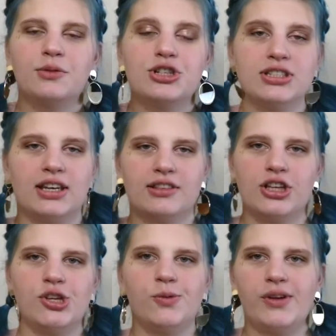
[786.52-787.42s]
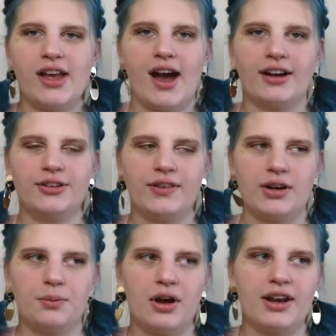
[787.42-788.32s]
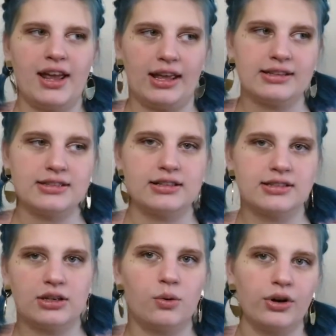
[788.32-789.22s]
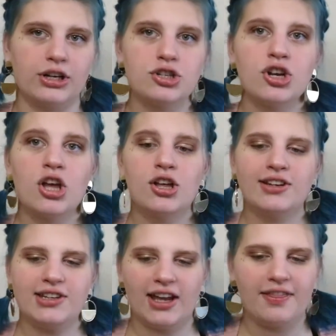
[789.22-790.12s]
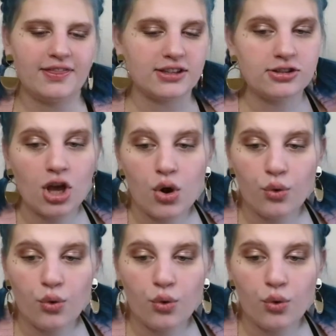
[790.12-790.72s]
which is like the UV activated one, and Sunset Orange to get this